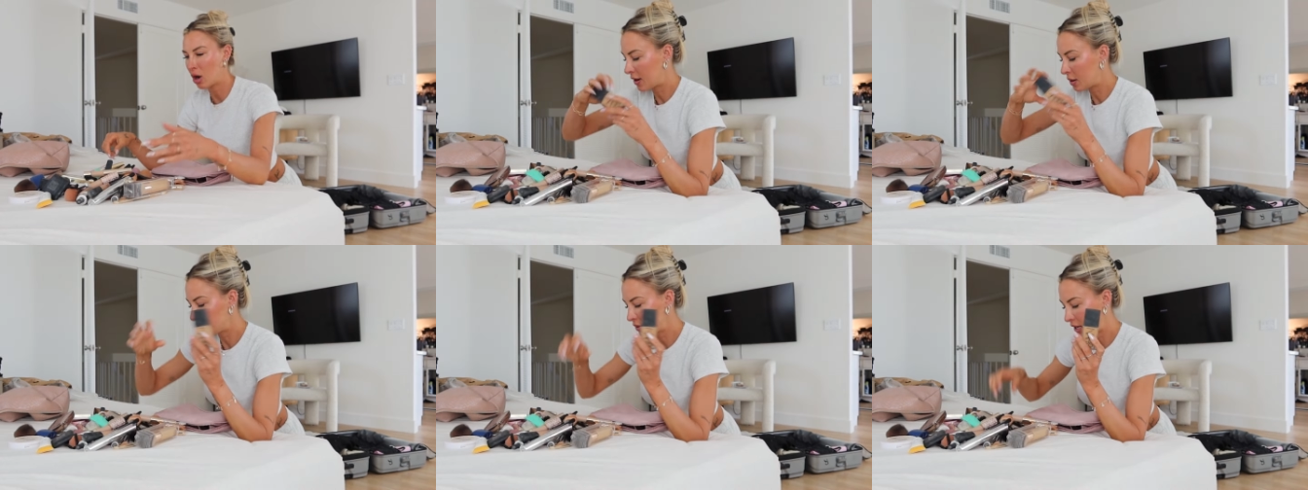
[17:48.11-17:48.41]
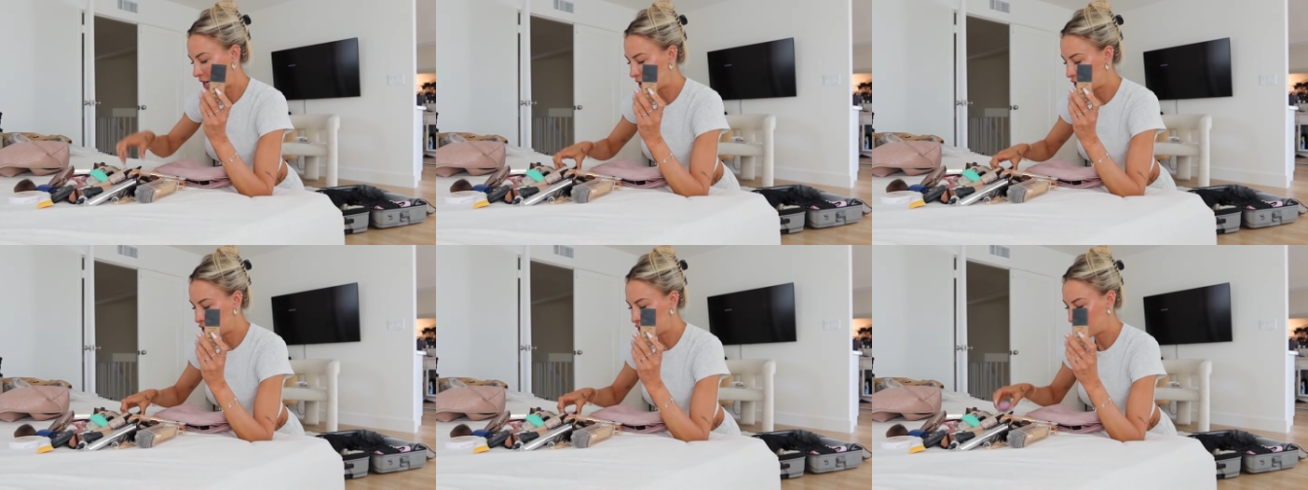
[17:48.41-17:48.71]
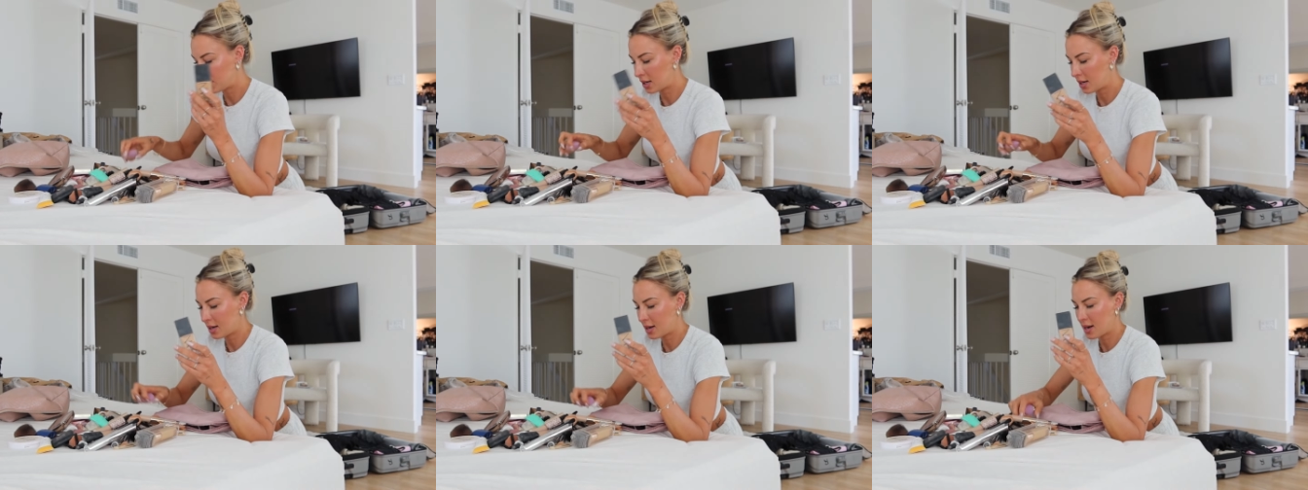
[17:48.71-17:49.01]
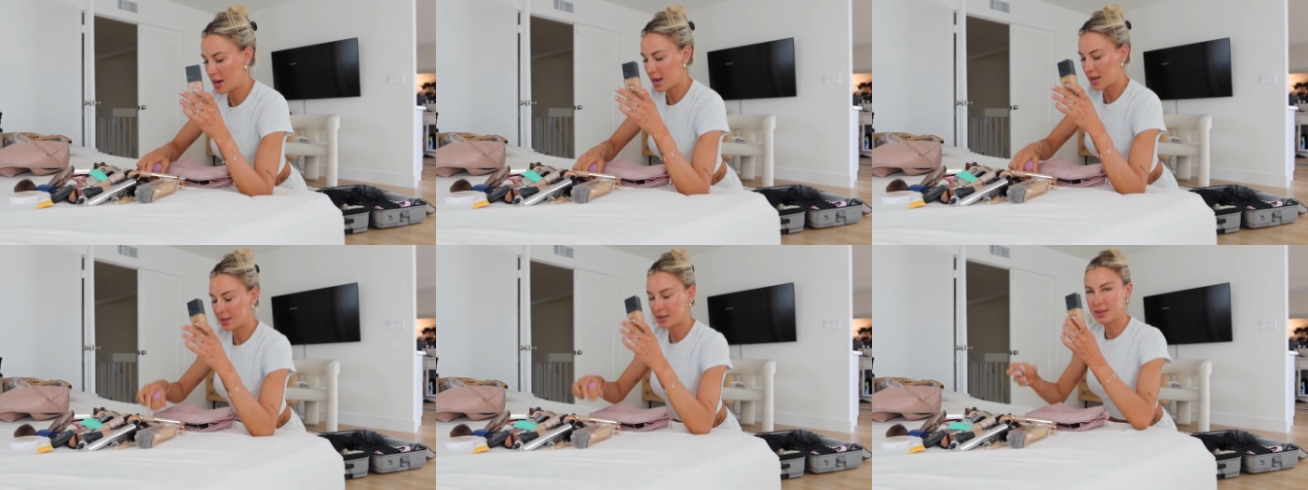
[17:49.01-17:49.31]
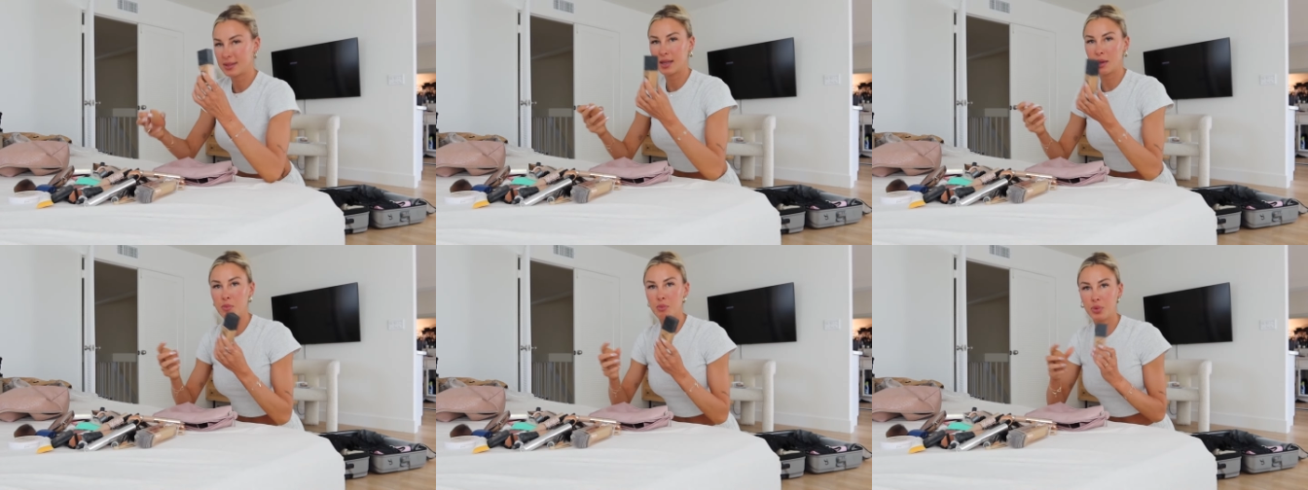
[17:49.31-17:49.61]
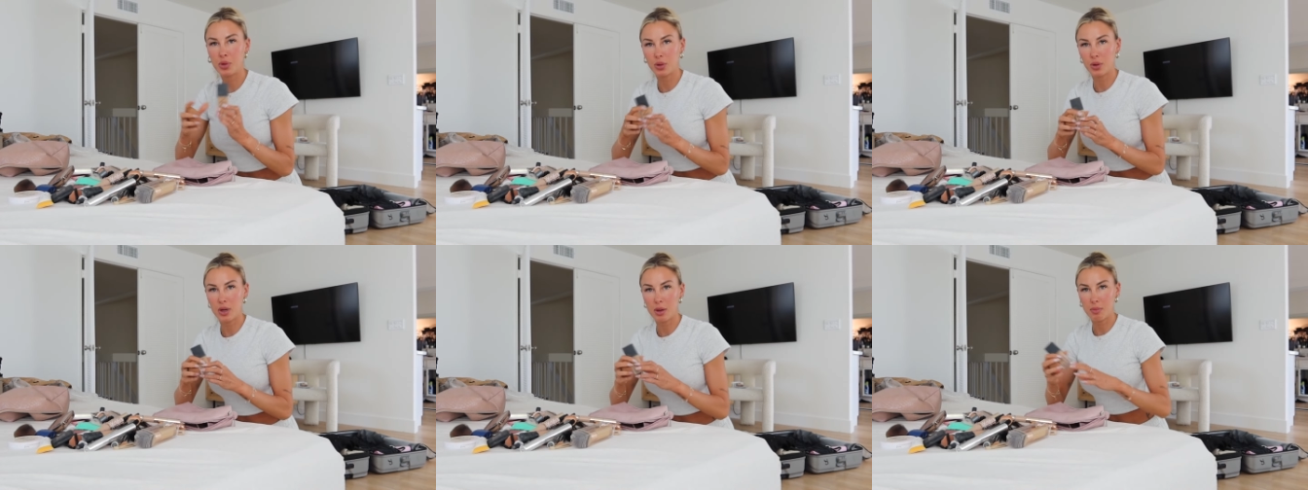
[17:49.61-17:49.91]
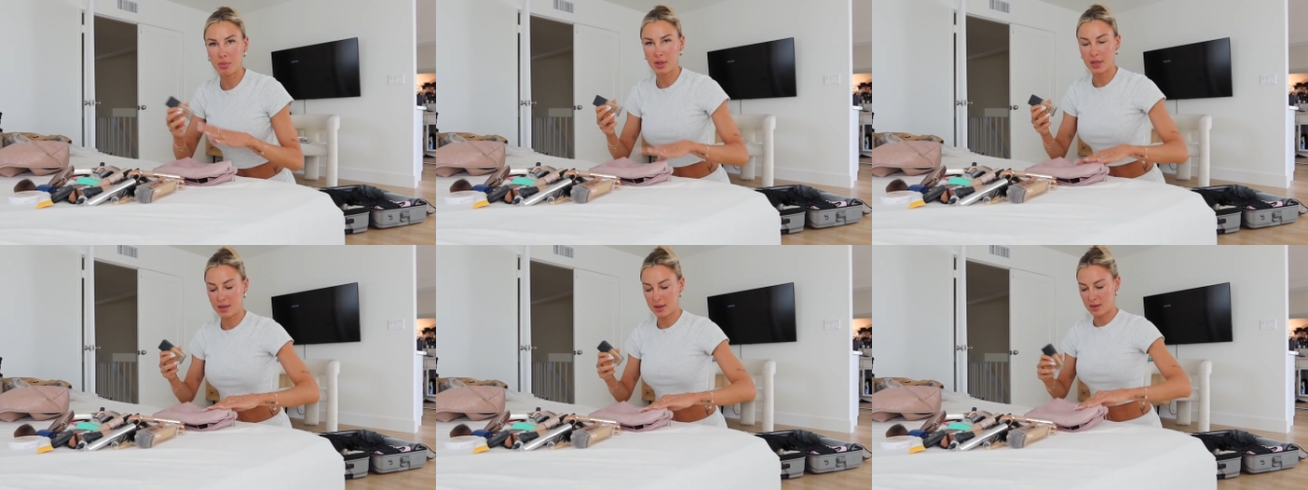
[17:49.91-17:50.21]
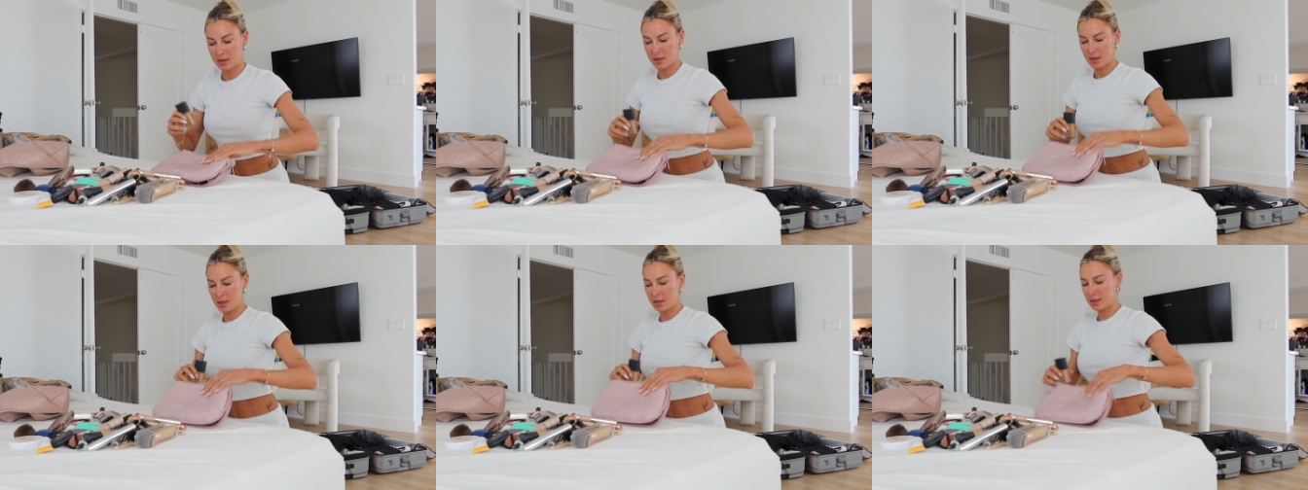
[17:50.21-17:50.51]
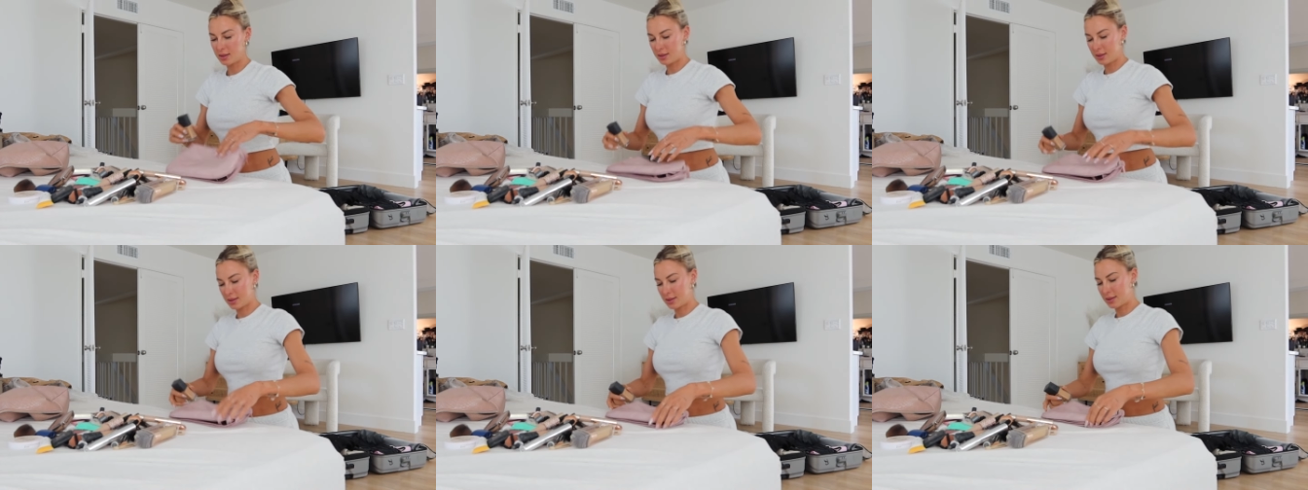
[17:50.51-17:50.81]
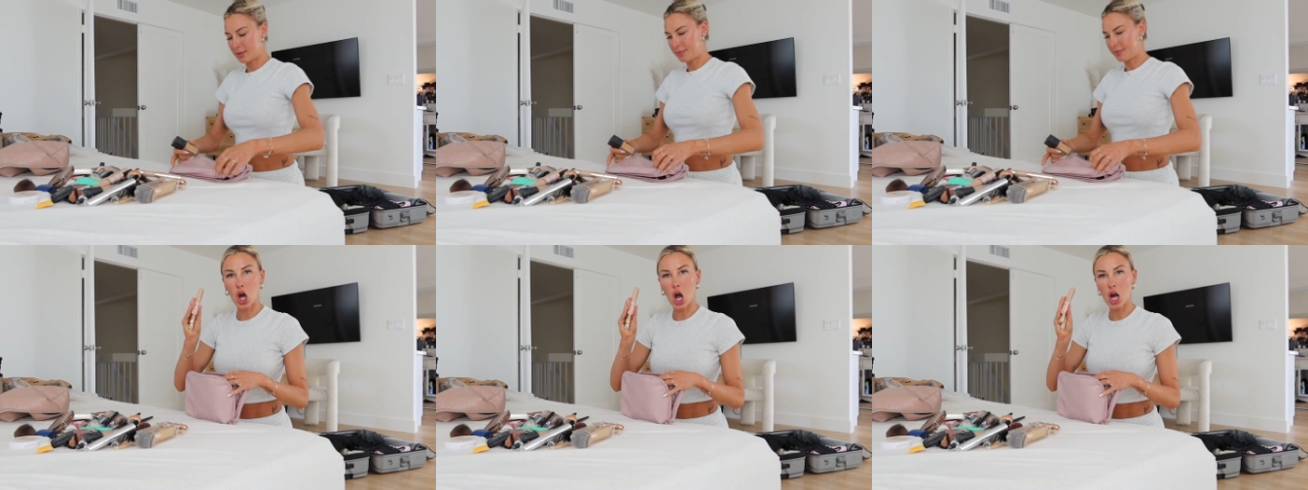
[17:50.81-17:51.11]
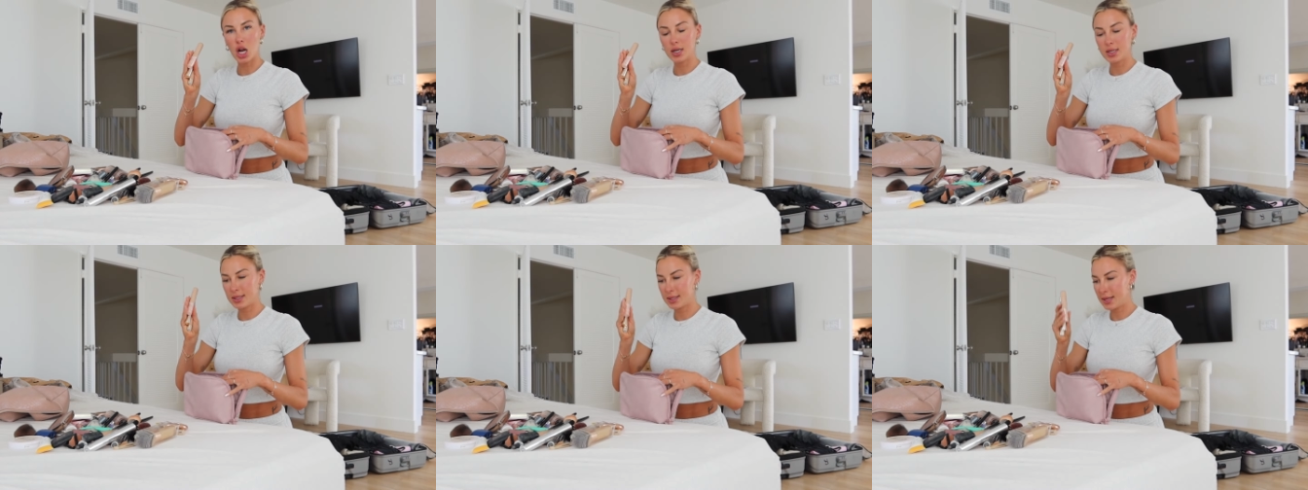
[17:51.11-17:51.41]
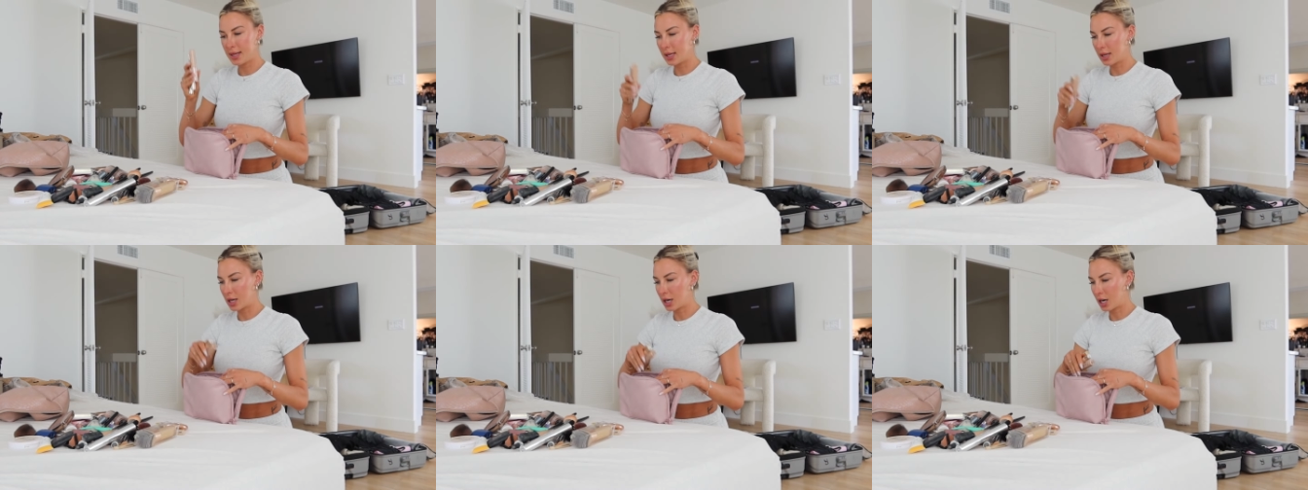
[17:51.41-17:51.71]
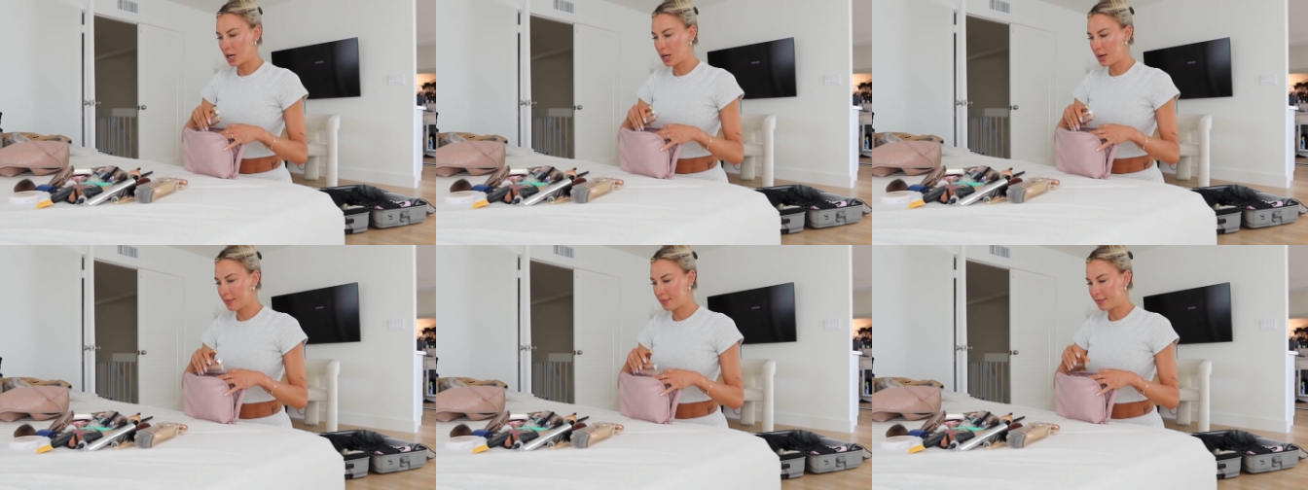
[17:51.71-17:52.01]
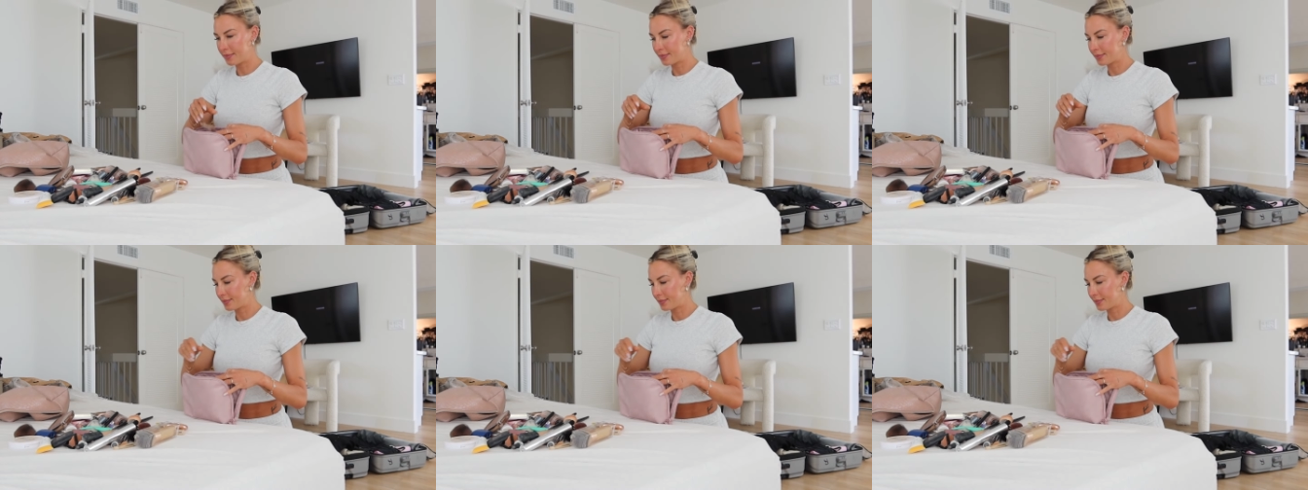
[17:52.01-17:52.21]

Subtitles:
Foundation and some beauty blenders, concealer,